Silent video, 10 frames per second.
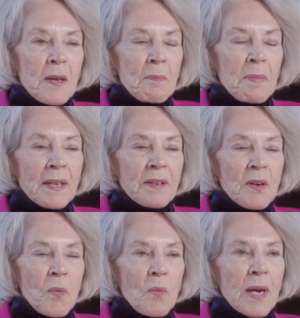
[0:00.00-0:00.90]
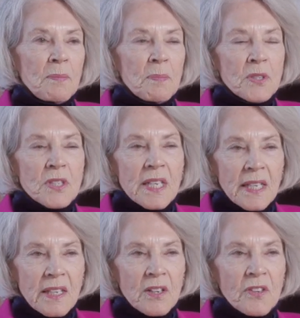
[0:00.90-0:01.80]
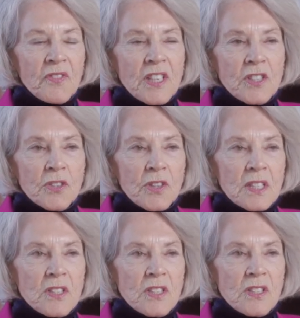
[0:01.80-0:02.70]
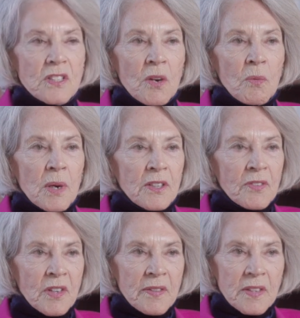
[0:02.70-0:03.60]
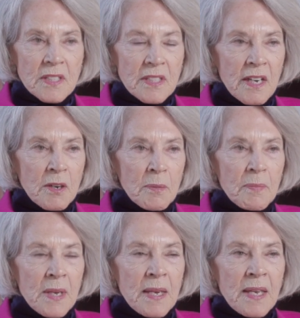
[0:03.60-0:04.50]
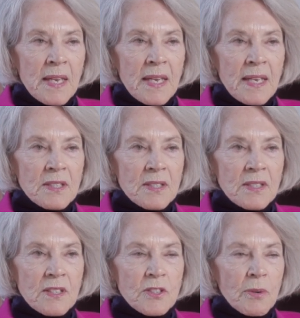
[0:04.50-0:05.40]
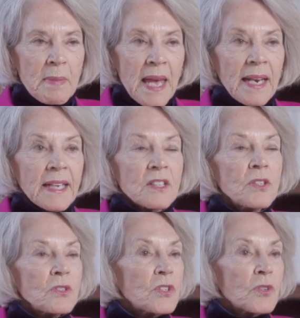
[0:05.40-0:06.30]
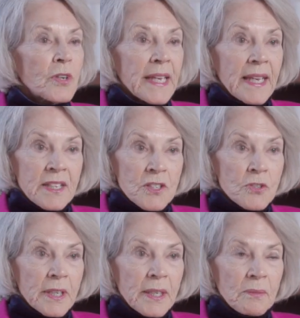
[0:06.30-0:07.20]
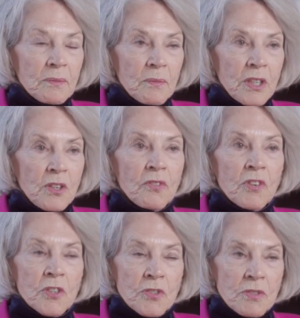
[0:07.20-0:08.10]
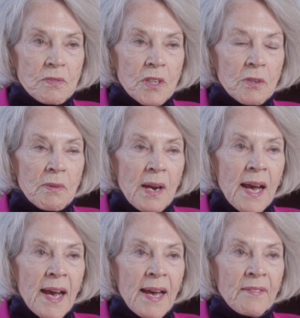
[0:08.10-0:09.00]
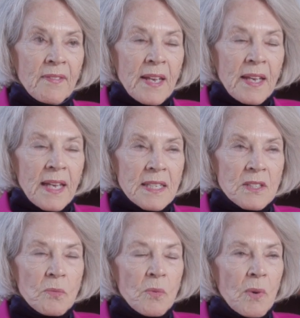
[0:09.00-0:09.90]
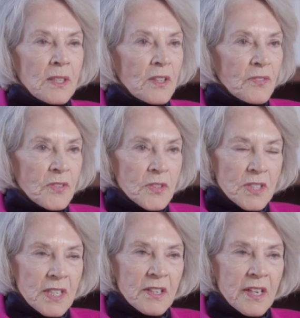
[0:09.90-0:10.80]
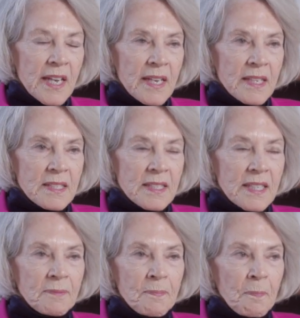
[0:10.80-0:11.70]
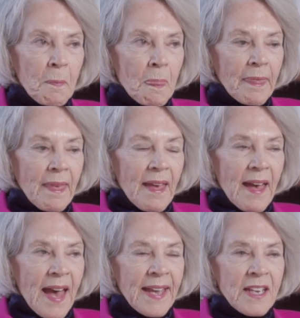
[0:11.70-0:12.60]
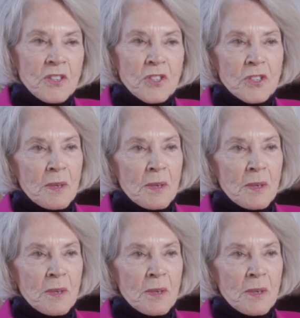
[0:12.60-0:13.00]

But one particular feature that's so wonderful in this home is the dramatic 2-story entry when you first arrive. It has a wonderful staircase, and I could just